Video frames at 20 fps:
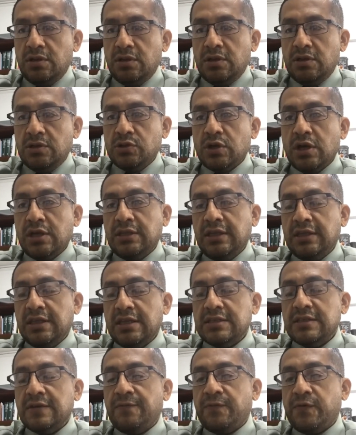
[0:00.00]
So I think that's
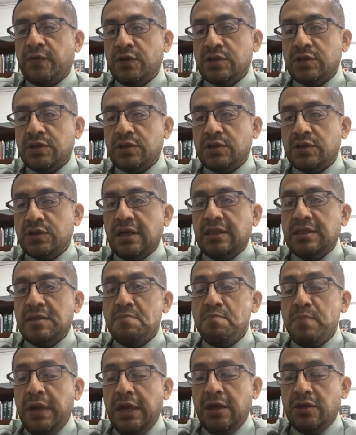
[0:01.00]
the first and the
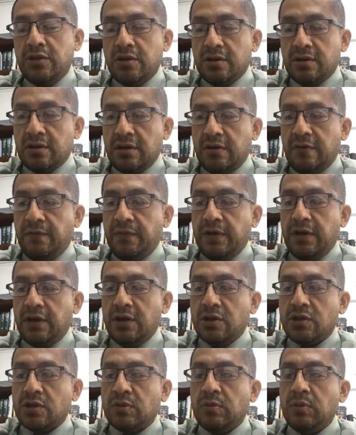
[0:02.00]
major
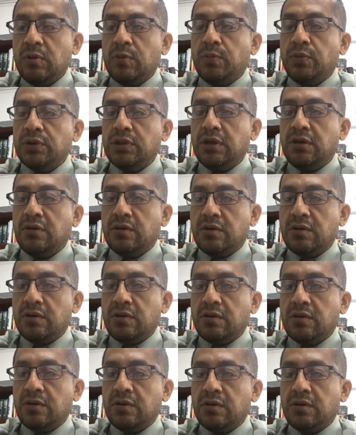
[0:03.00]
clarification we were putting on our
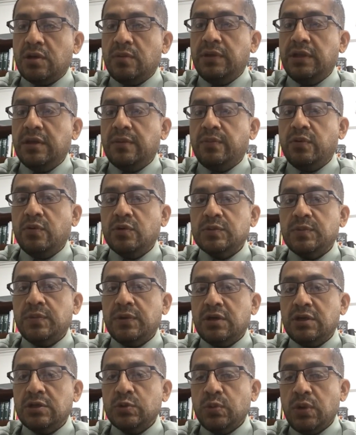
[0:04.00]
social media post,
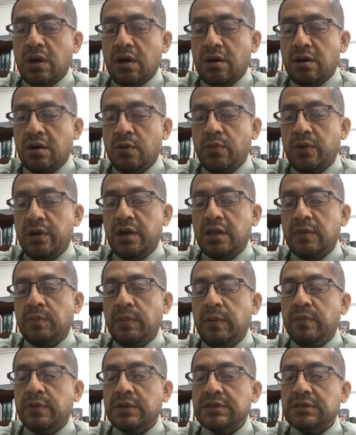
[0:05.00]
because we are aware that
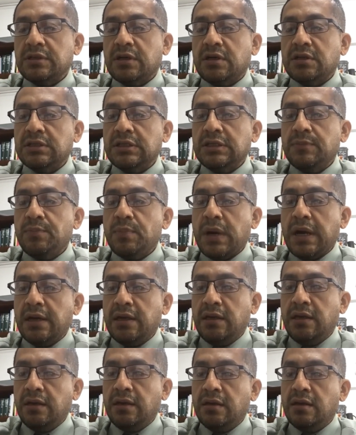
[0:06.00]
people started
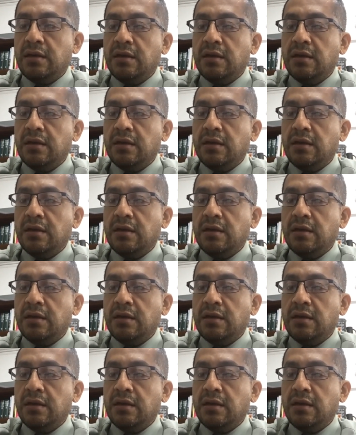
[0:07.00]
buying